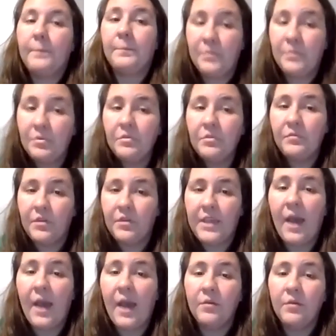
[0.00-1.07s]
Beautiful.
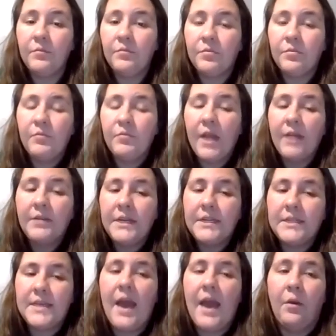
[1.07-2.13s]
Yeah, we're rounding
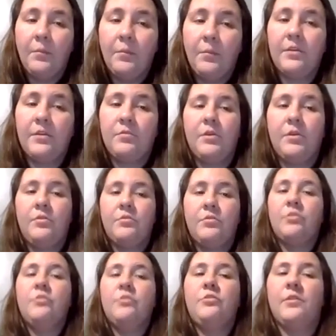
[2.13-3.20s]
down because we're
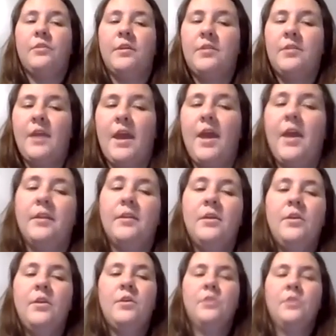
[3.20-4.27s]
closer to the 10.
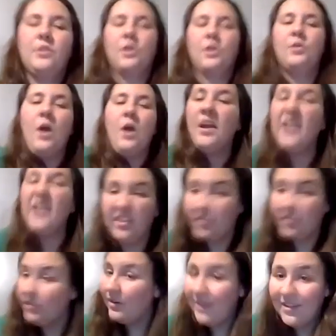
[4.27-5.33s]
So our
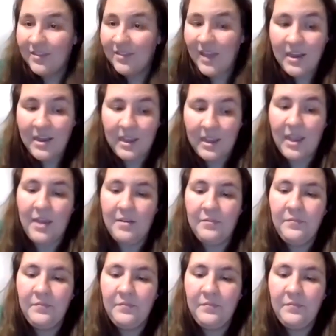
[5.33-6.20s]
answer is 10 again.